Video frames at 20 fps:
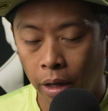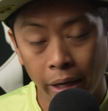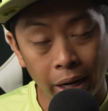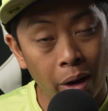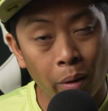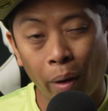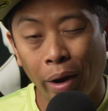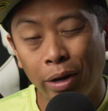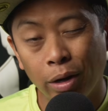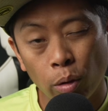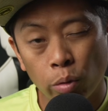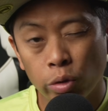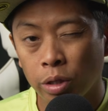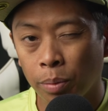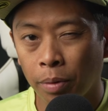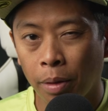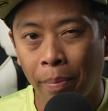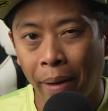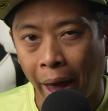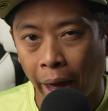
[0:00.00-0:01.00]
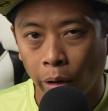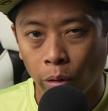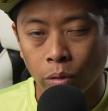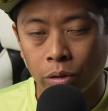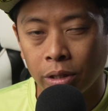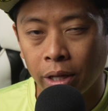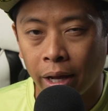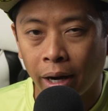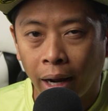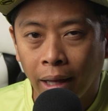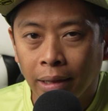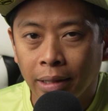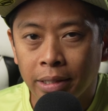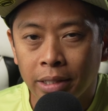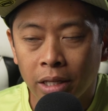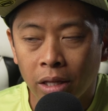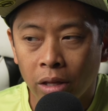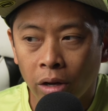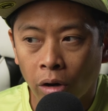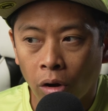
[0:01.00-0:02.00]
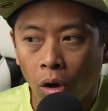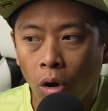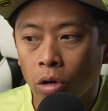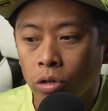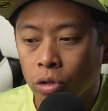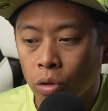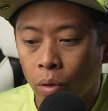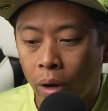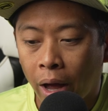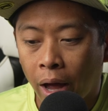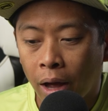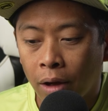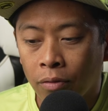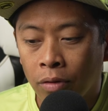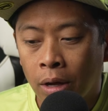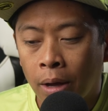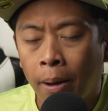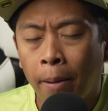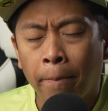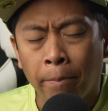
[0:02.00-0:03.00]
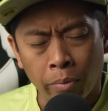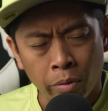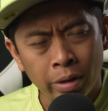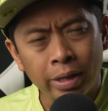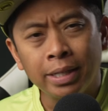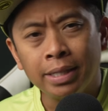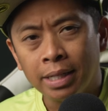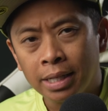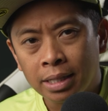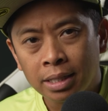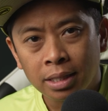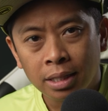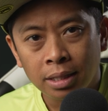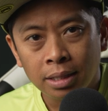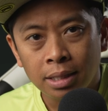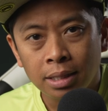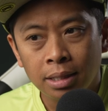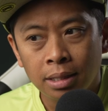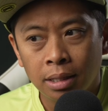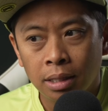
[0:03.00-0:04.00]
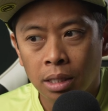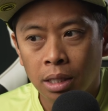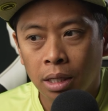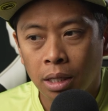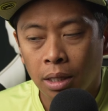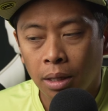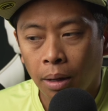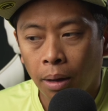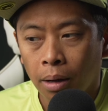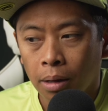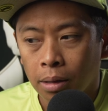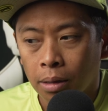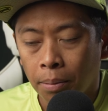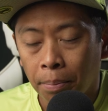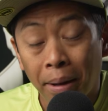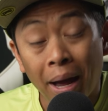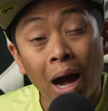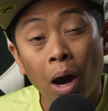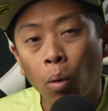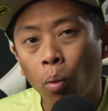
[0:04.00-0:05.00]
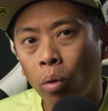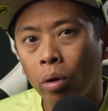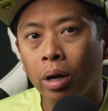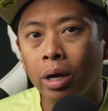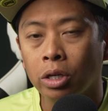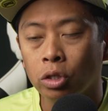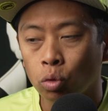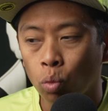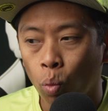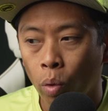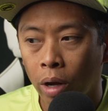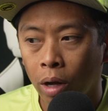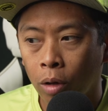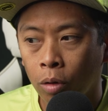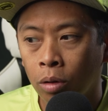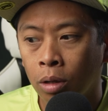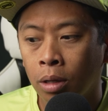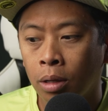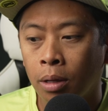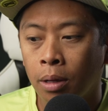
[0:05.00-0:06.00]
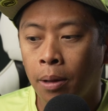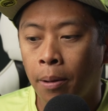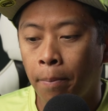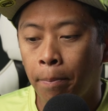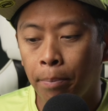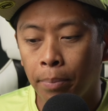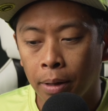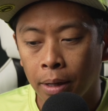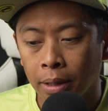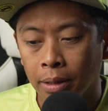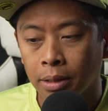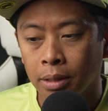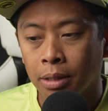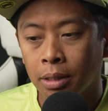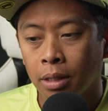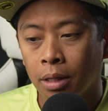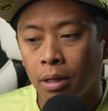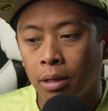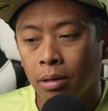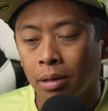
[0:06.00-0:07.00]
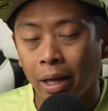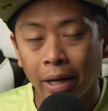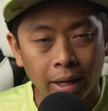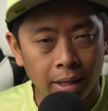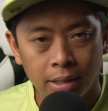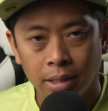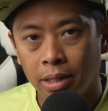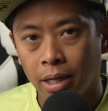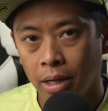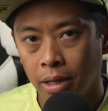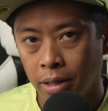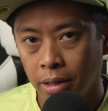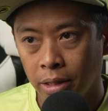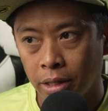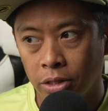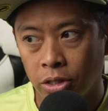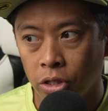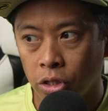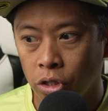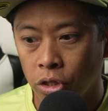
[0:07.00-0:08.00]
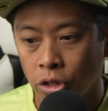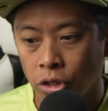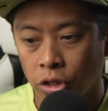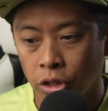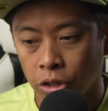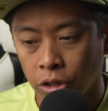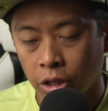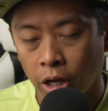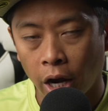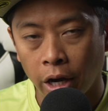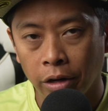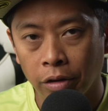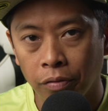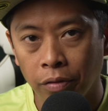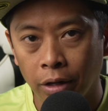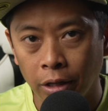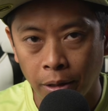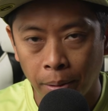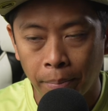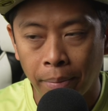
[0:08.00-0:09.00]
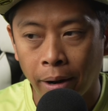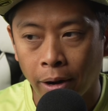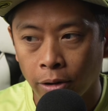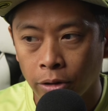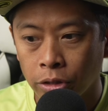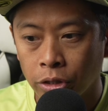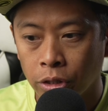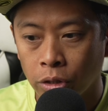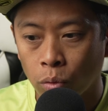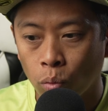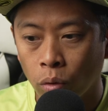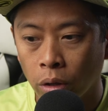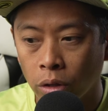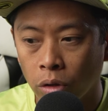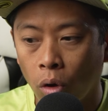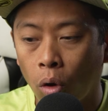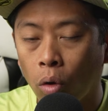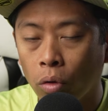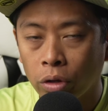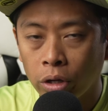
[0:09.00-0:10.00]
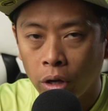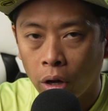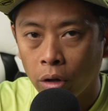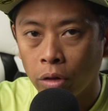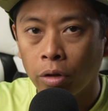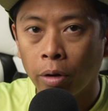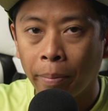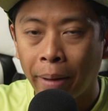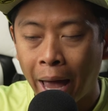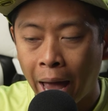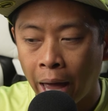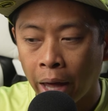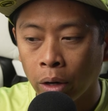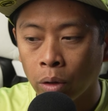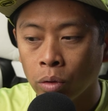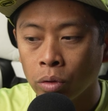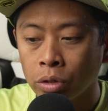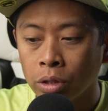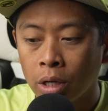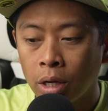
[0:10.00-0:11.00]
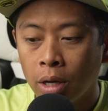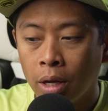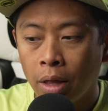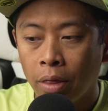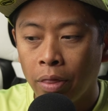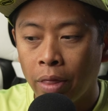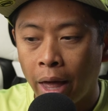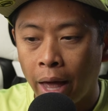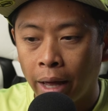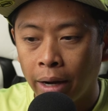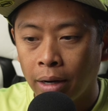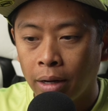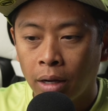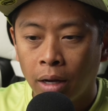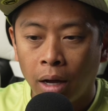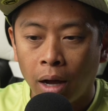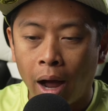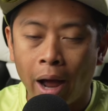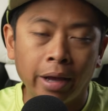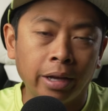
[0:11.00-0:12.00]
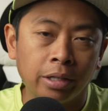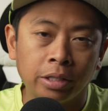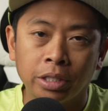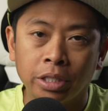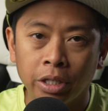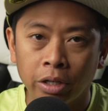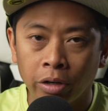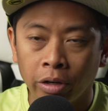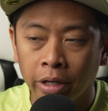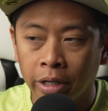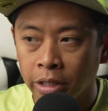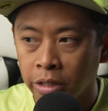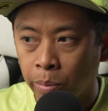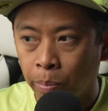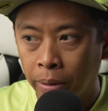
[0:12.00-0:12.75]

Now, I know some of the paddles that I listed there also have pretty decent power as well, but like I said, this is just kind of in comparison with all the other paddles that I consider its